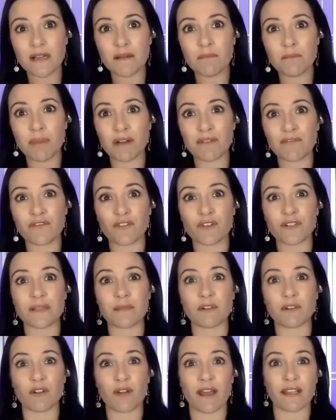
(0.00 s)
but for a
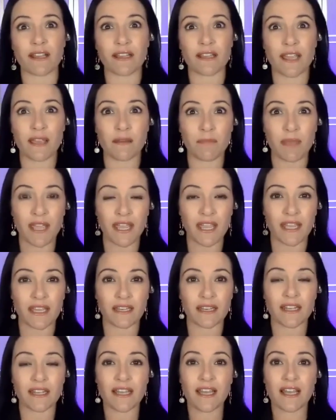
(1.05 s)
Democratic
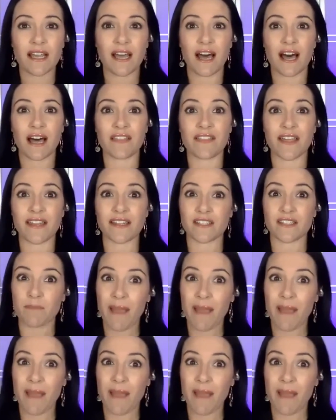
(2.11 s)
campaign that is